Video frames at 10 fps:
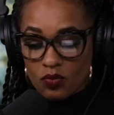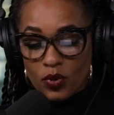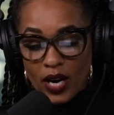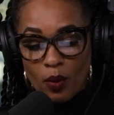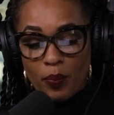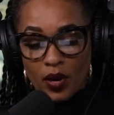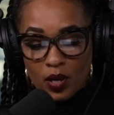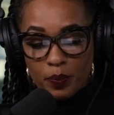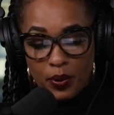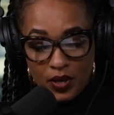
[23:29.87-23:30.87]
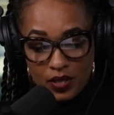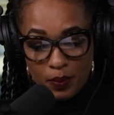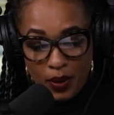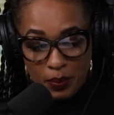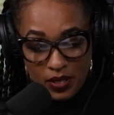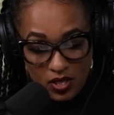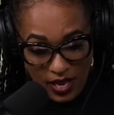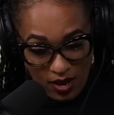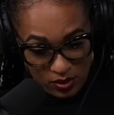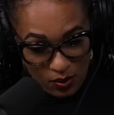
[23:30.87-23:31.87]
Rare Bird Books, a
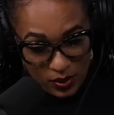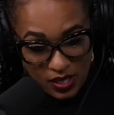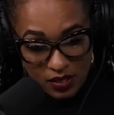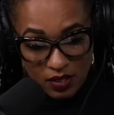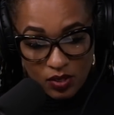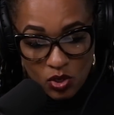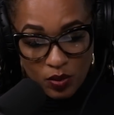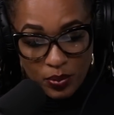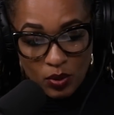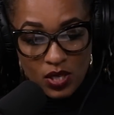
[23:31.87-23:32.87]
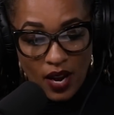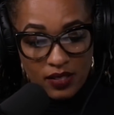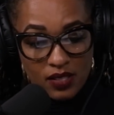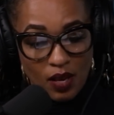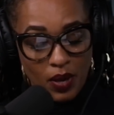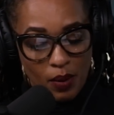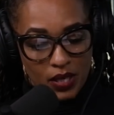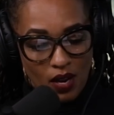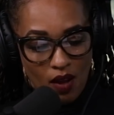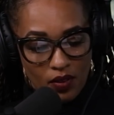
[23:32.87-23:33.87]
publishing house that was set to distribute Tynes'
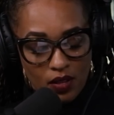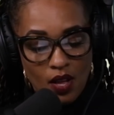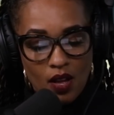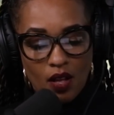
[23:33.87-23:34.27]
upcoming novel